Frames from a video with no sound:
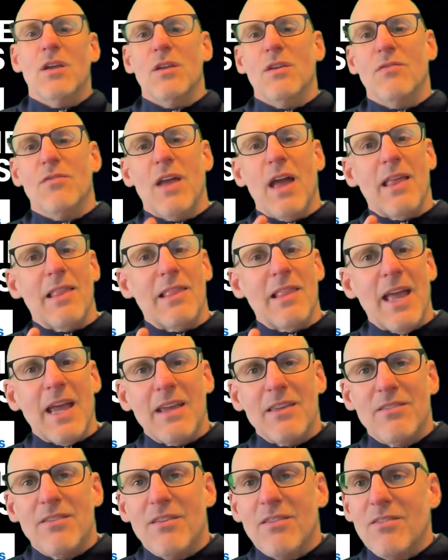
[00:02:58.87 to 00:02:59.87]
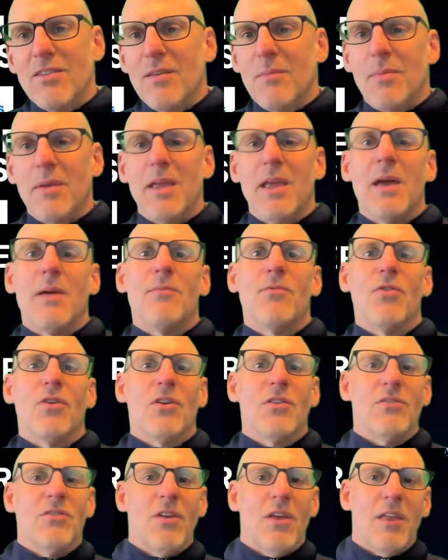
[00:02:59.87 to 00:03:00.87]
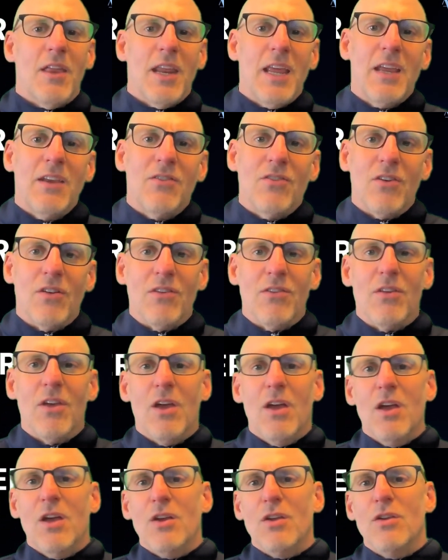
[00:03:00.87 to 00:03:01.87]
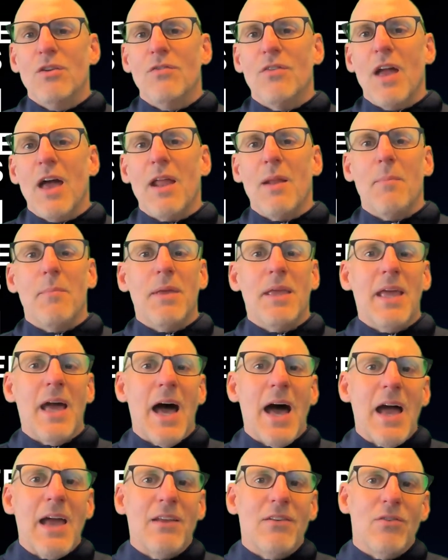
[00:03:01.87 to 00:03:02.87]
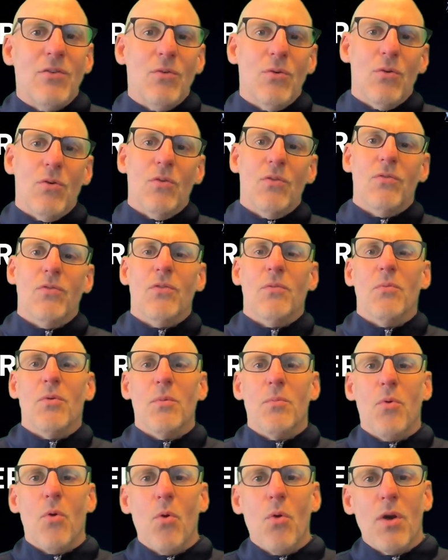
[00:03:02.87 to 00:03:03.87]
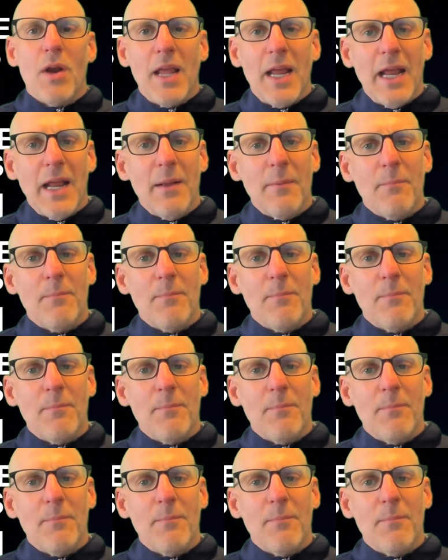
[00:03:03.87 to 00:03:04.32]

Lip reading: You've got legacy CPM for consolidations. You've got a BI tool for reporting.